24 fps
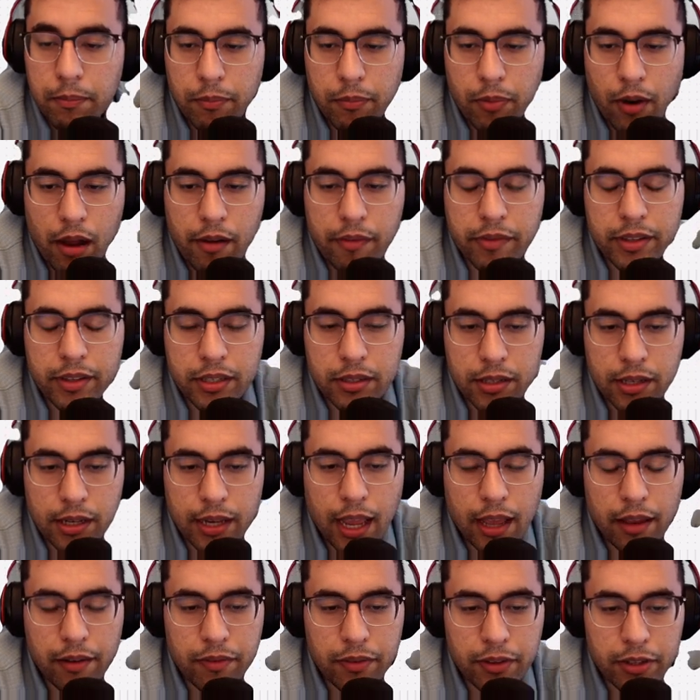profits
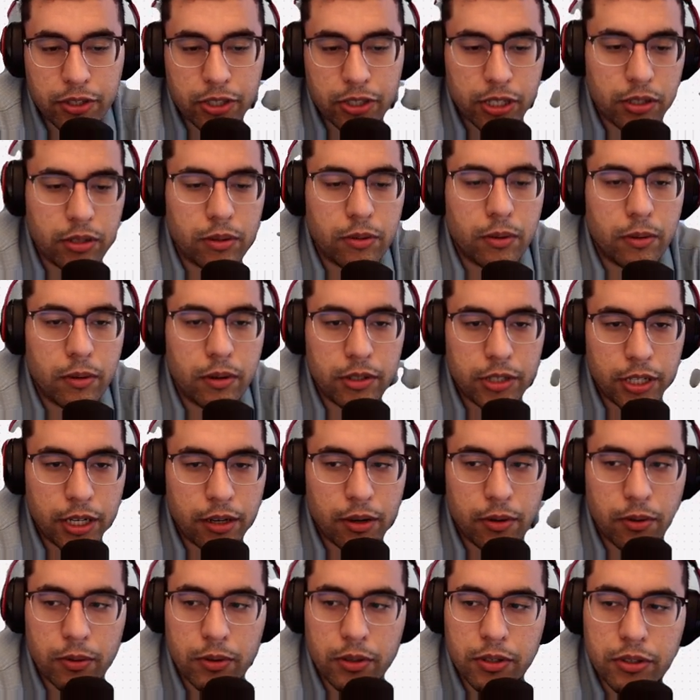again for the
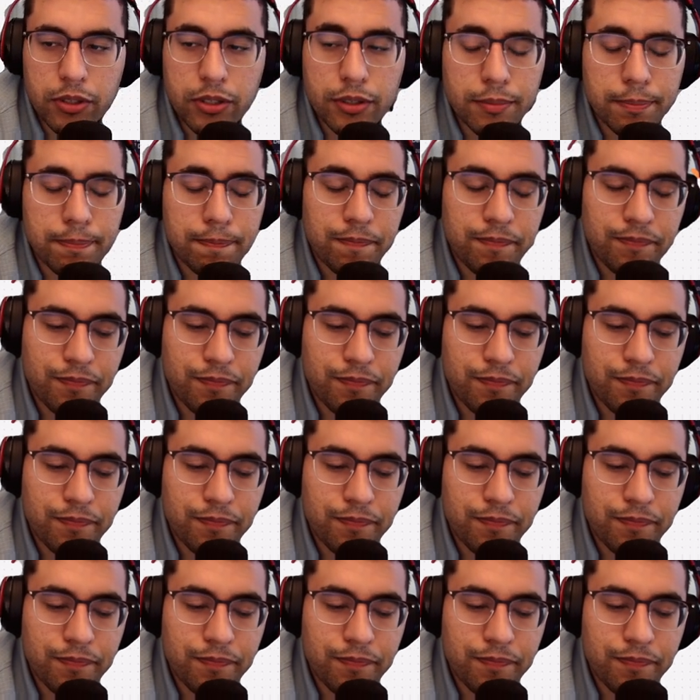shareholders.